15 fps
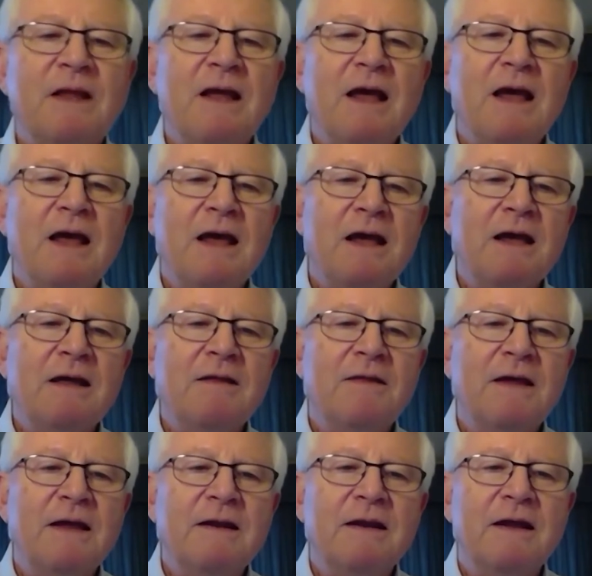uh,
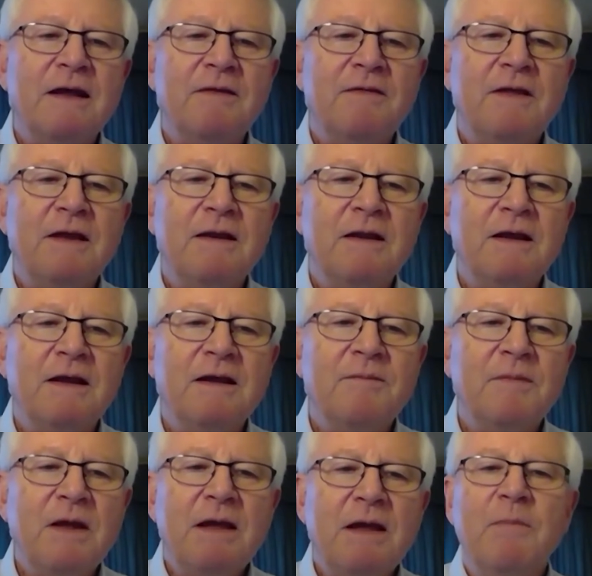than uh, than uh,
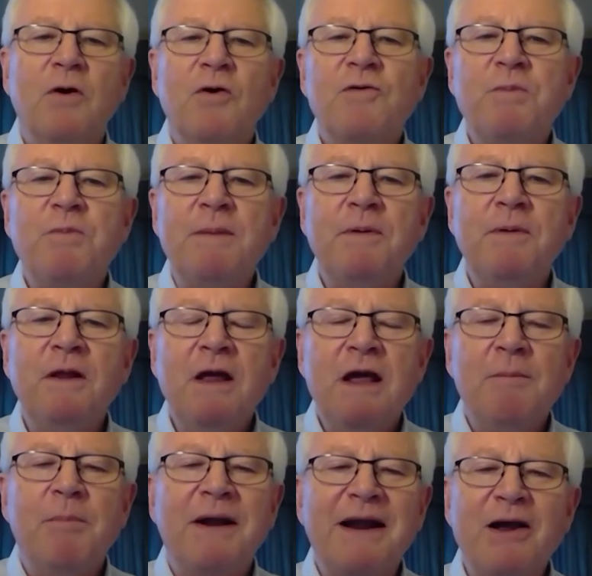most people,
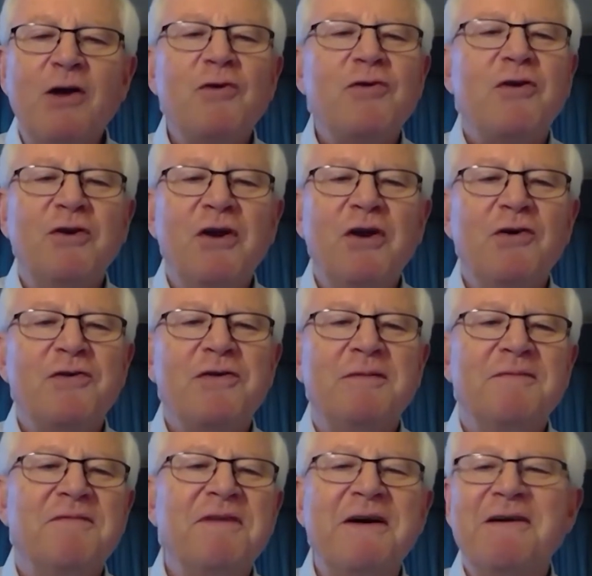but I also know
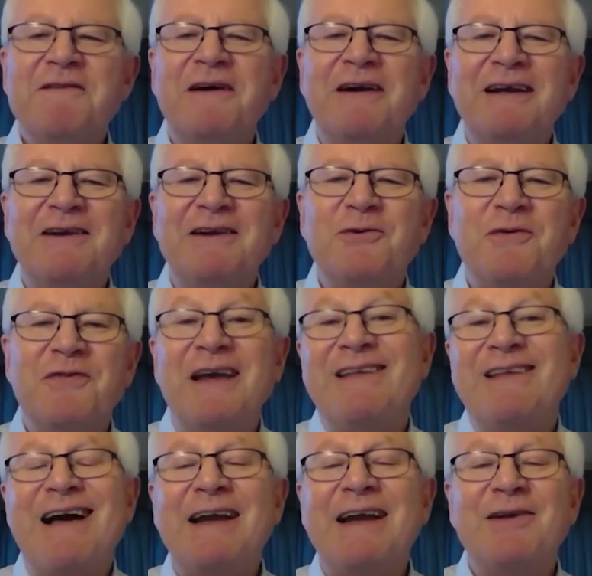some very very inter-
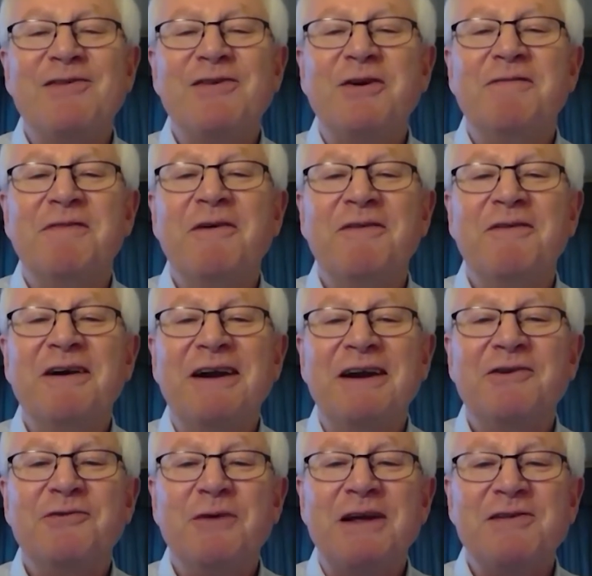things I consider very very
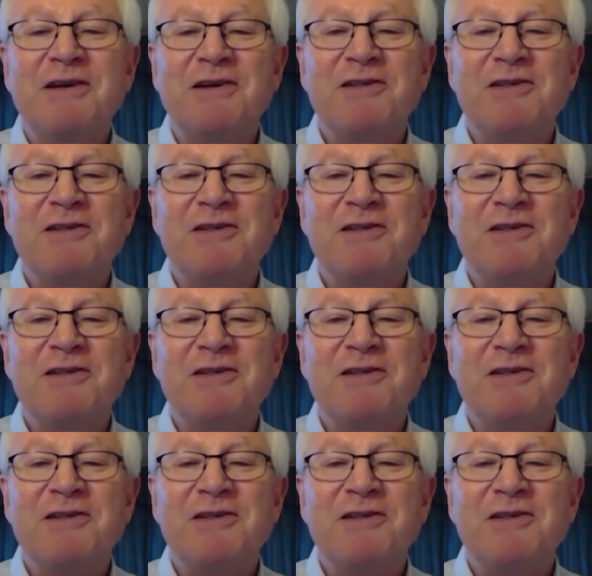interesting.